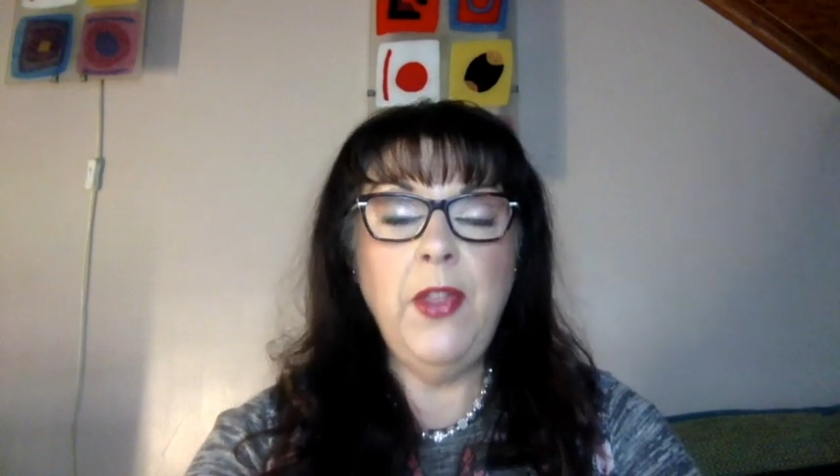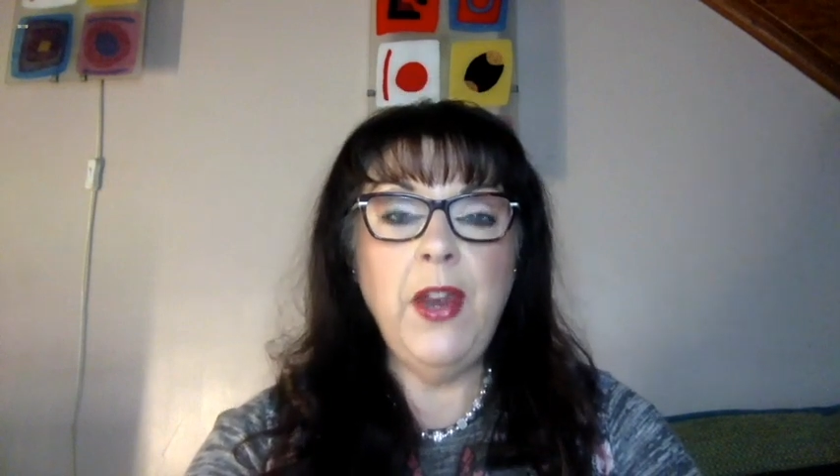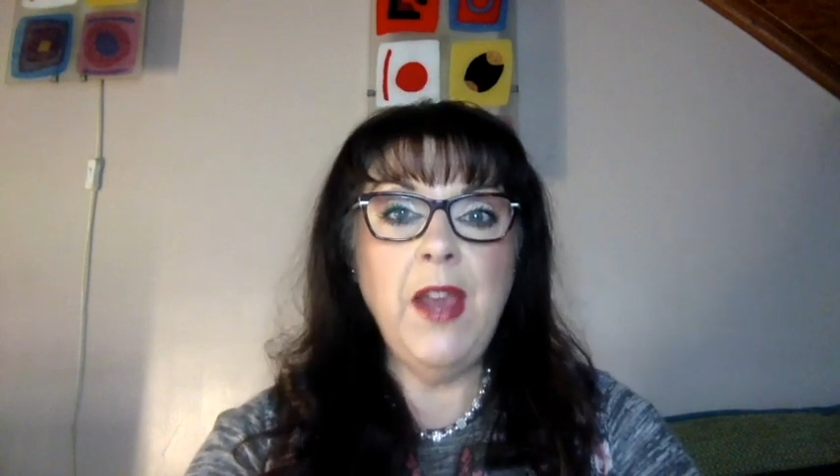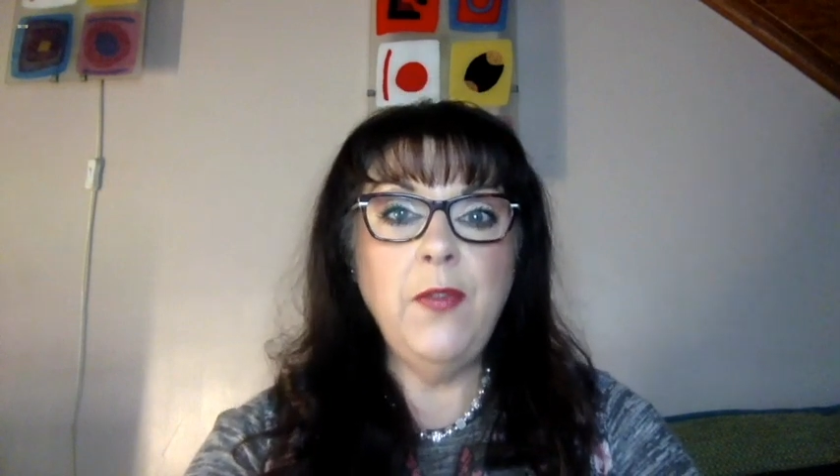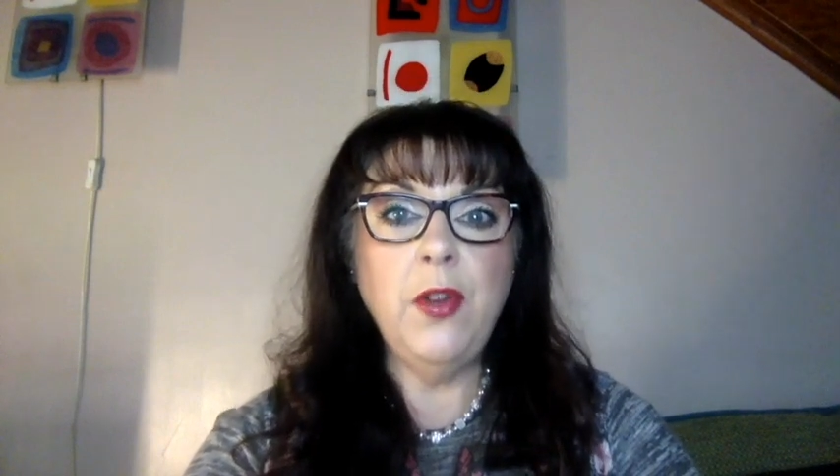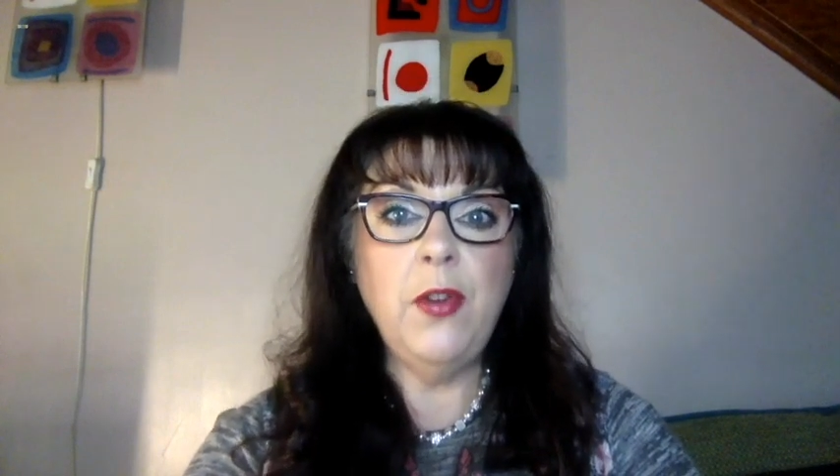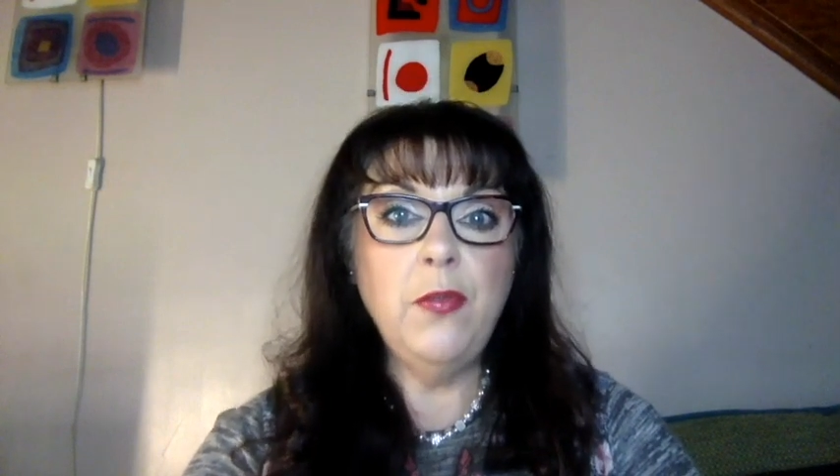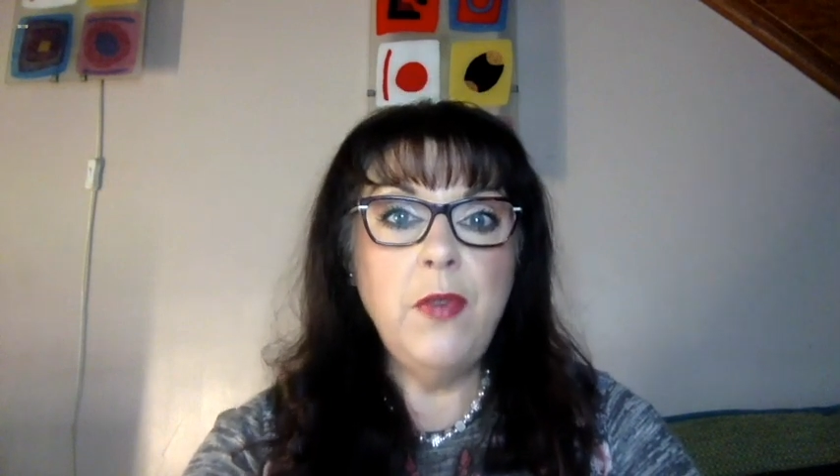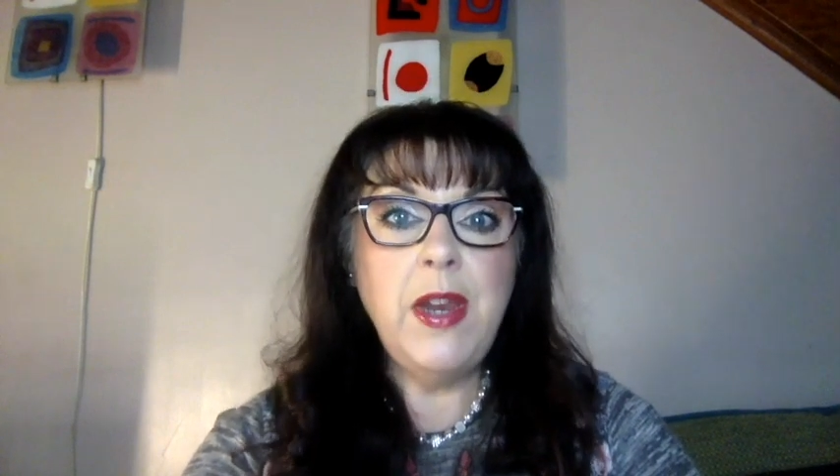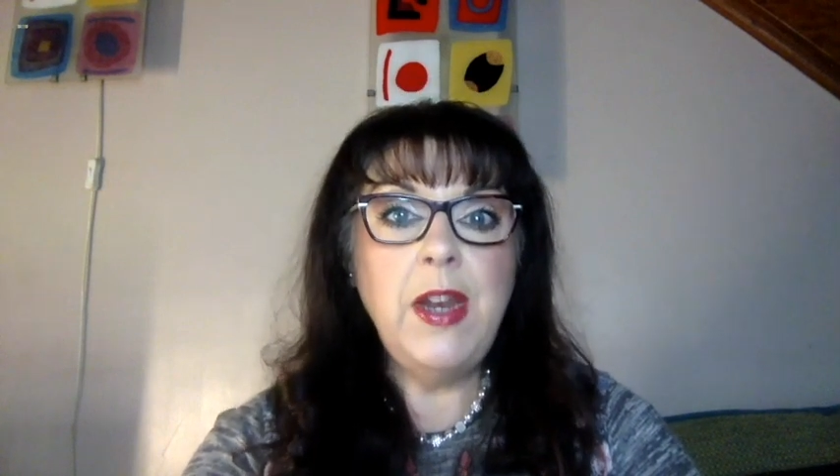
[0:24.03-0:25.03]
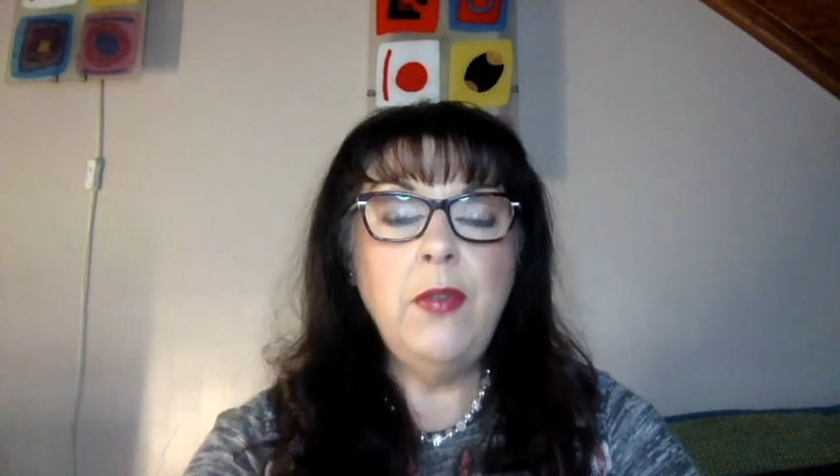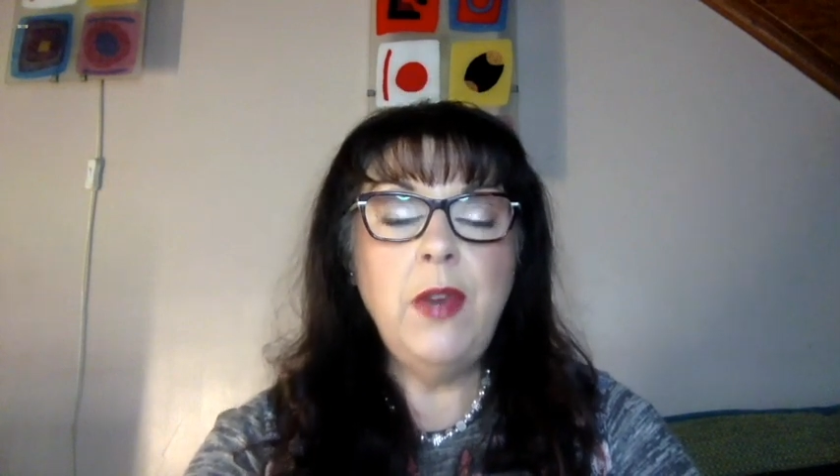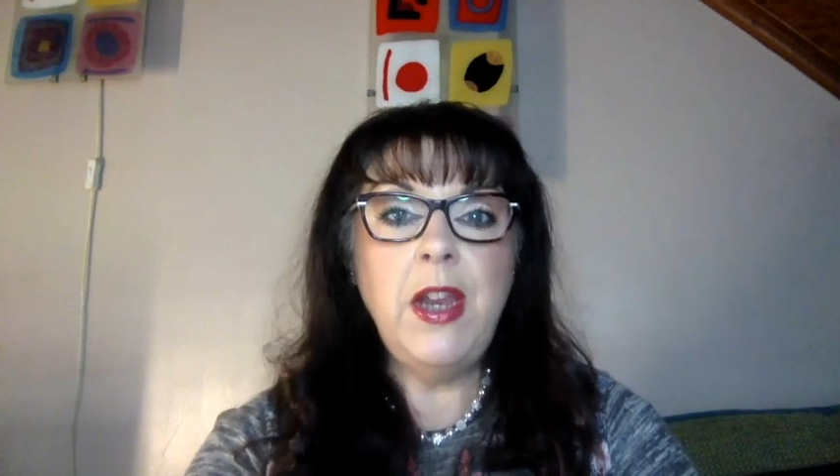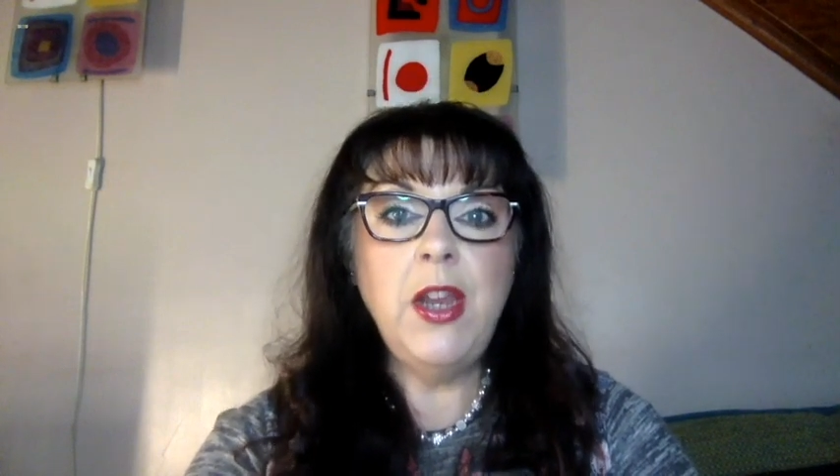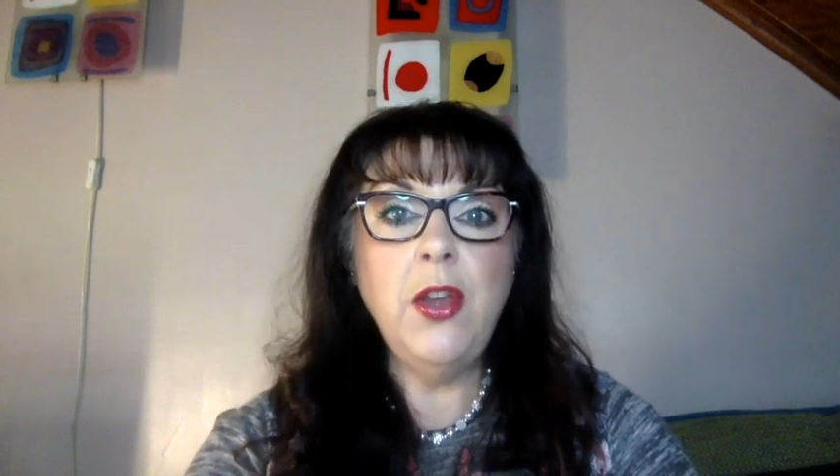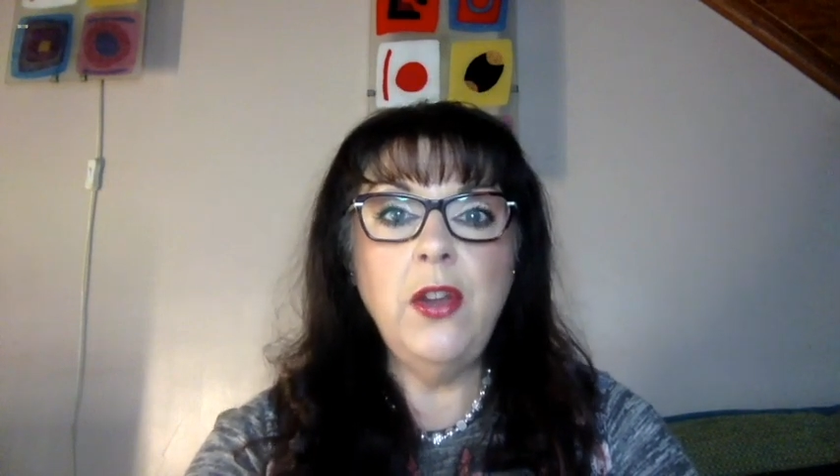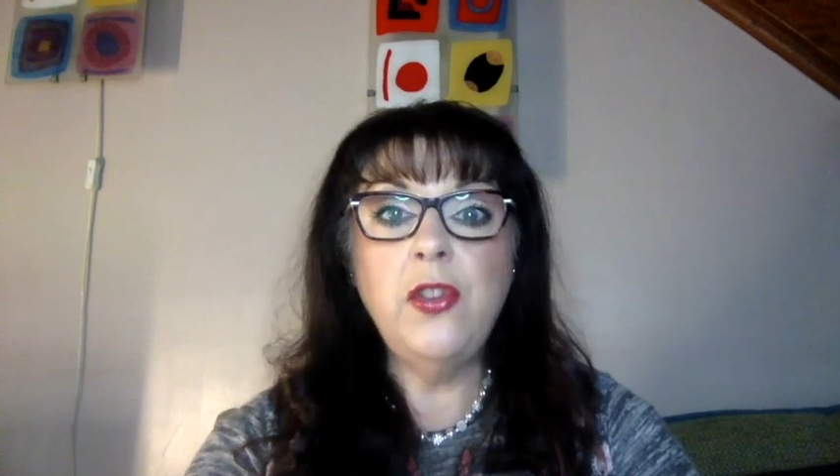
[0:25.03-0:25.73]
that I've got a really good,